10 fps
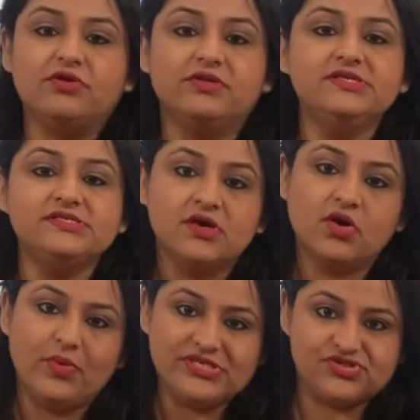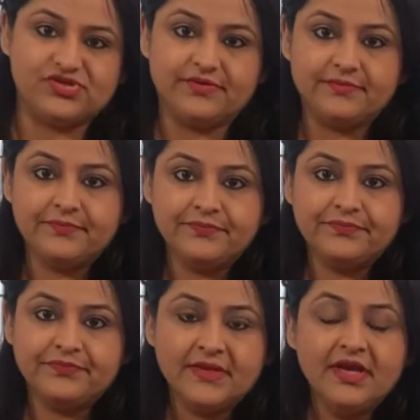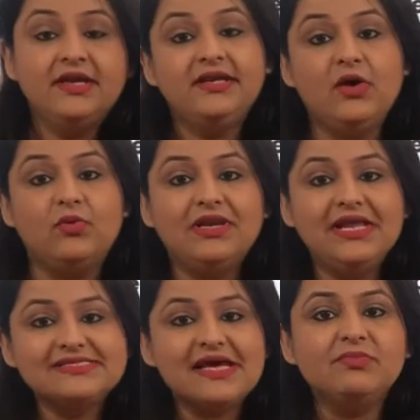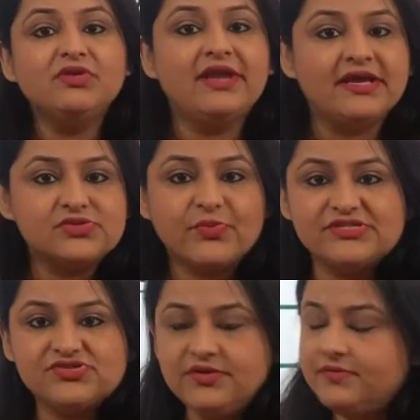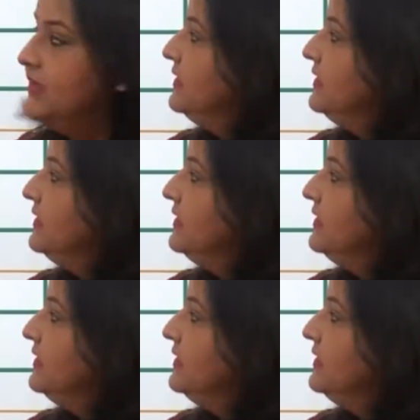for this question. Now, let's come to the next question.